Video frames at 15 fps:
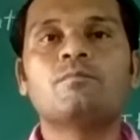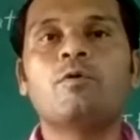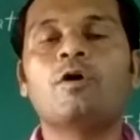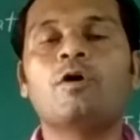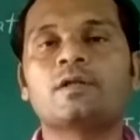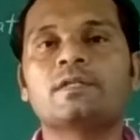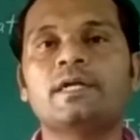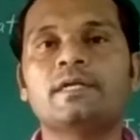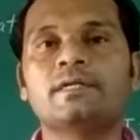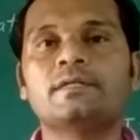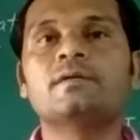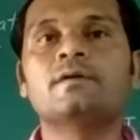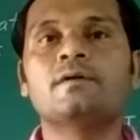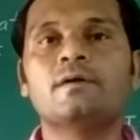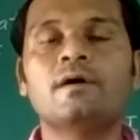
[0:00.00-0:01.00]
for
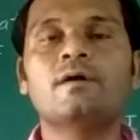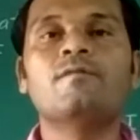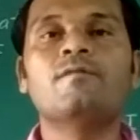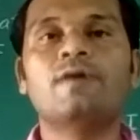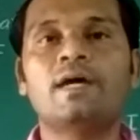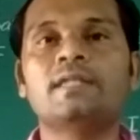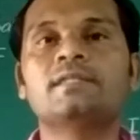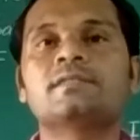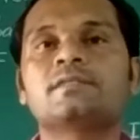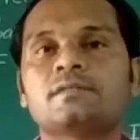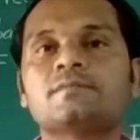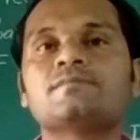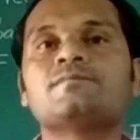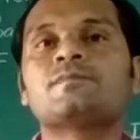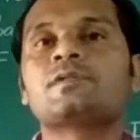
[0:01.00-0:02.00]
that wealth.
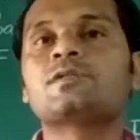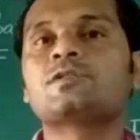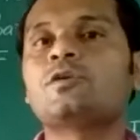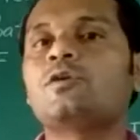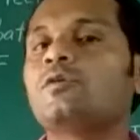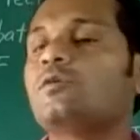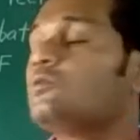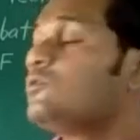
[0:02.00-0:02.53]
So